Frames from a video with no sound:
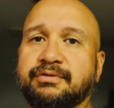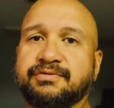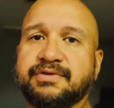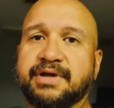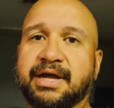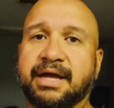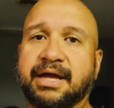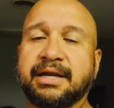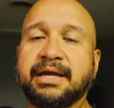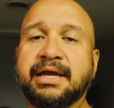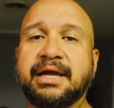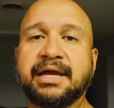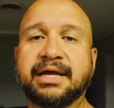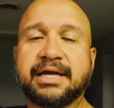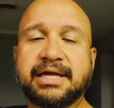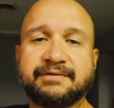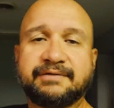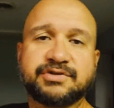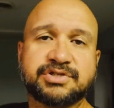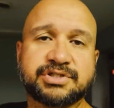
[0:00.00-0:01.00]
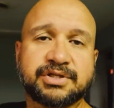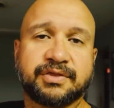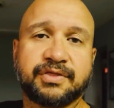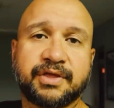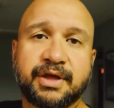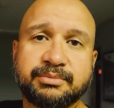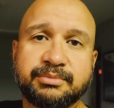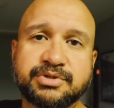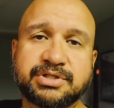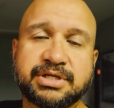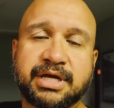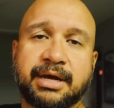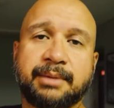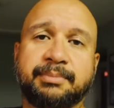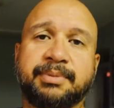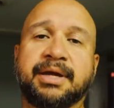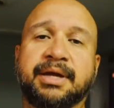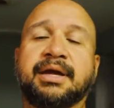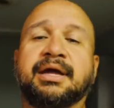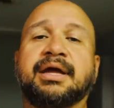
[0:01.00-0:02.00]
If not, give us a thumbs
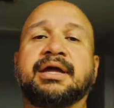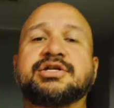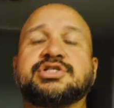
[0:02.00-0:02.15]
up,